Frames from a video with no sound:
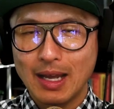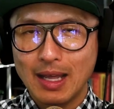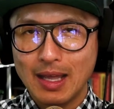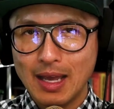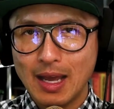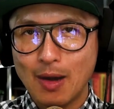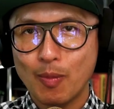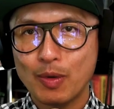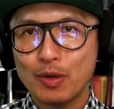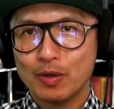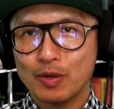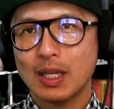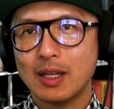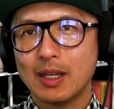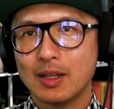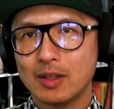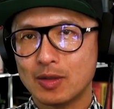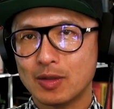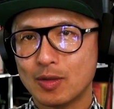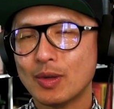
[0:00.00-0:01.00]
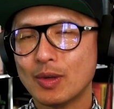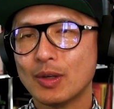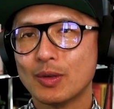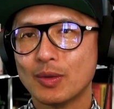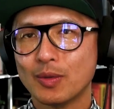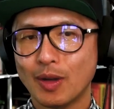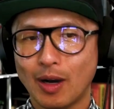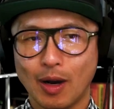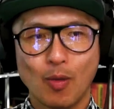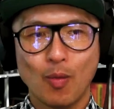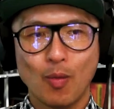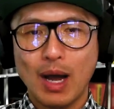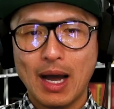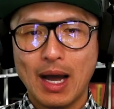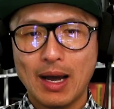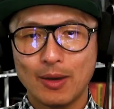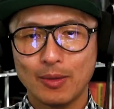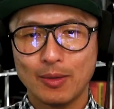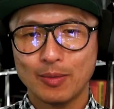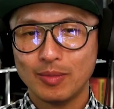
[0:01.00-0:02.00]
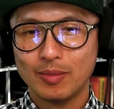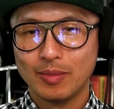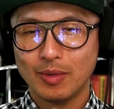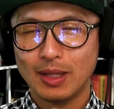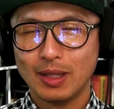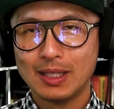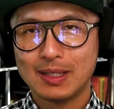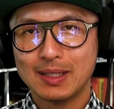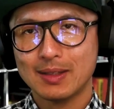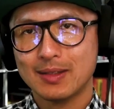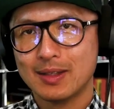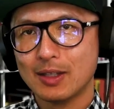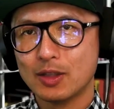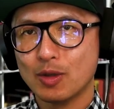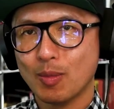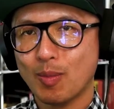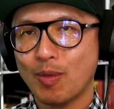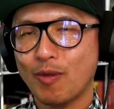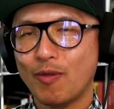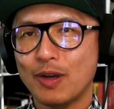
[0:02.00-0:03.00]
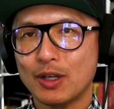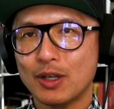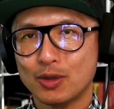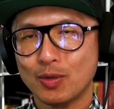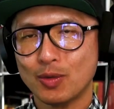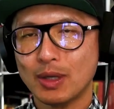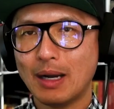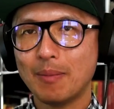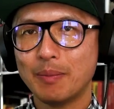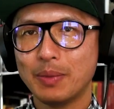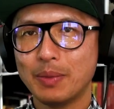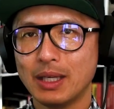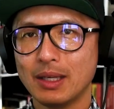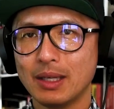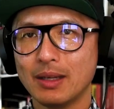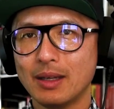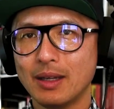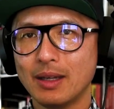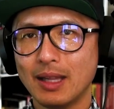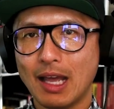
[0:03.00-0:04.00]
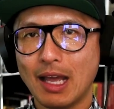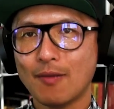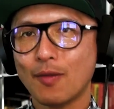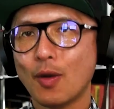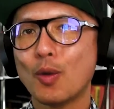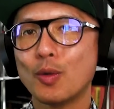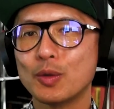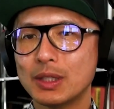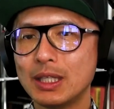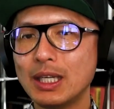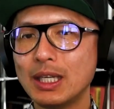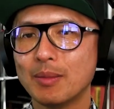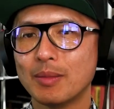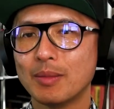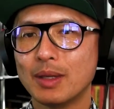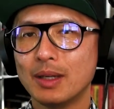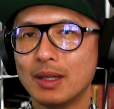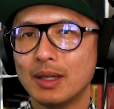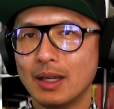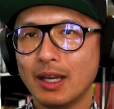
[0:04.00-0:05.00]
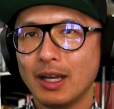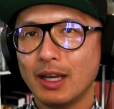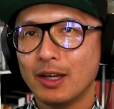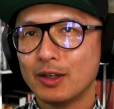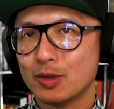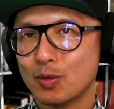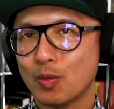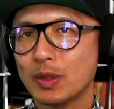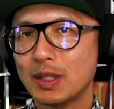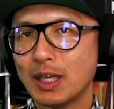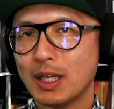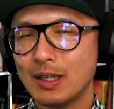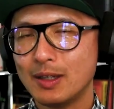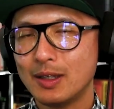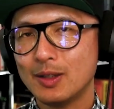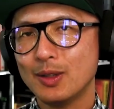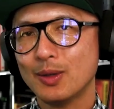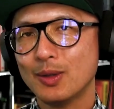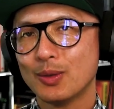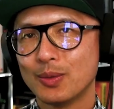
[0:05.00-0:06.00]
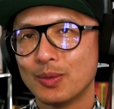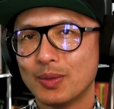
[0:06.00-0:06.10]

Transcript: And when you send this through, they're like, wow, this is such a professional company. They have a whole team. Here's what they do.